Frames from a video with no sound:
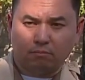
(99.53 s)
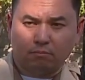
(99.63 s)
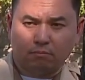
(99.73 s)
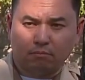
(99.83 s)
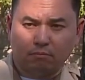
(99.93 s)

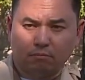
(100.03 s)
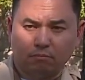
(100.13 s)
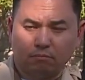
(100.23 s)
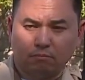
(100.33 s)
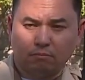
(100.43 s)

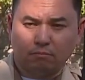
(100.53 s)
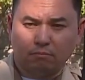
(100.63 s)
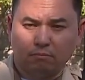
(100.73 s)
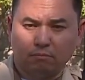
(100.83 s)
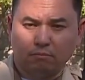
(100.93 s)

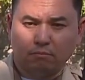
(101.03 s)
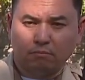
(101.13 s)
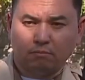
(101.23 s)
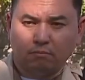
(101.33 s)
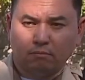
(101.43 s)

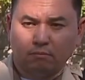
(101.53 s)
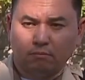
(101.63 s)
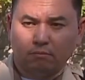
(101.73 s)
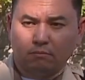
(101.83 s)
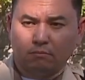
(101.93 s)

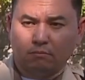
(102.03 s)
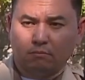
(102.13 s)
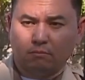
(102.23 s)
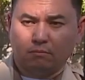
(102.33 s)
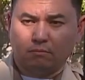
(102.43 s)

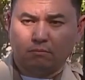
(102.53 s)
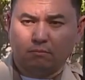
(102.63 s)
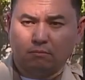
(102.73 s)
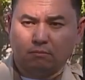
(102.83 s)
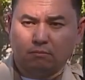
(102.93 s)

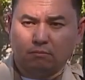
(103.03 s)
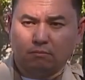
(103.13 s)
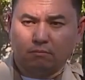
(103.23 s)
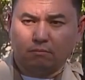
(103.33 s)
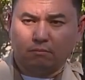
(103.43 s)

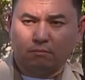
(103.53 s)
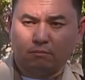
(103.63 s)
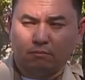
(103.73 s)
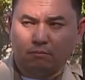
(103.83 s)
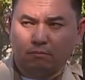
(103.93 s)

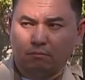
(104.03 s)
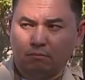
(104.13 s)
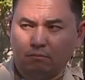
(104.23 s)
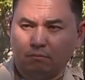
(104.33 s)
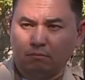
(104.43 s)

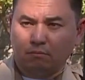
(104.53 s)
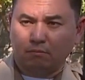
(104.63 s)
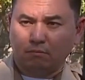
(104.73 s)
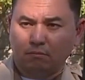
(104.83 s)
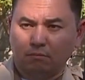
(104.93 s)

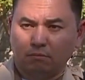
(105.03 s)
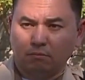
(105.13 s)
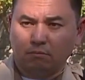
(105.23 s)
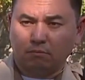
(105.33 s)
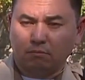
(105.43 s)

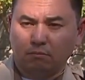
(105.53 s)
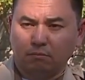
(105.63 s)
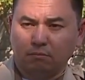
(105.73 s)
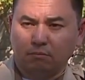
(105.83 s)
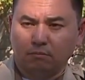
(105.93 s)

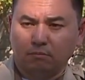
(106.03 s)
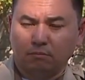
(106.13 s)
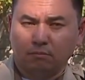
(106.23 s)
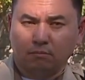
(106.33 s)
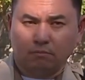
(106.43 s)

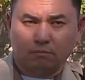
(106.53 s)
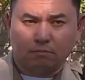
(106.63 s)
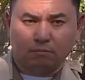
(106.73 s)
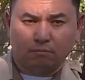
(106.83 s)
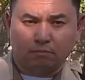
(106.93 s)

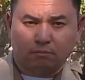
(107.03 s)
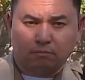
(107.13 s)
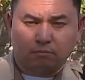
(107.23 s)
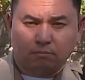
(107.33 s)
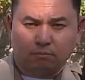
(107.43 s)
This person isn't speaking.